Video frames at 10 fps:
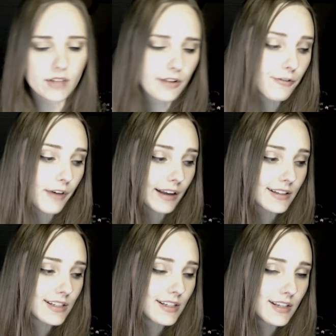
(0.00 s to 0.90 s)
In
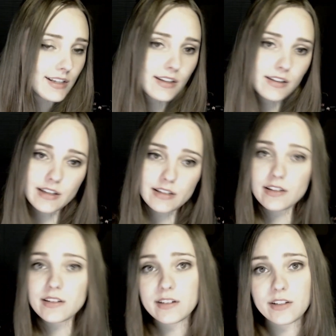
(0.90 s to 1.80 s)
fact, this
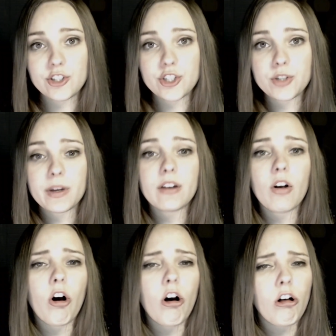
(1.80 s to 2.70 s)
is an issue in
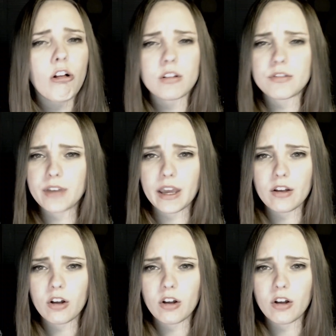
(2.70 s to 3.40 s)
all of gay